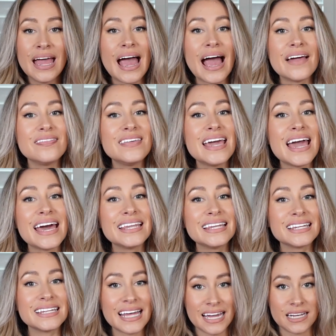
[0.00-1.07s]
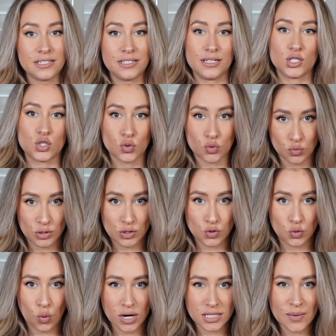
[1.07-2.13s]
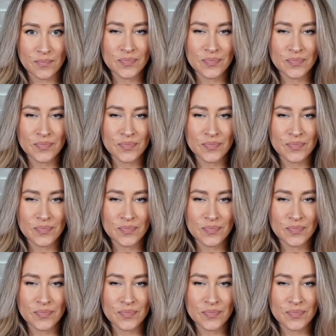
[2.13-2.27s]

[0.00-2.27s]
at the Atlantis Resort.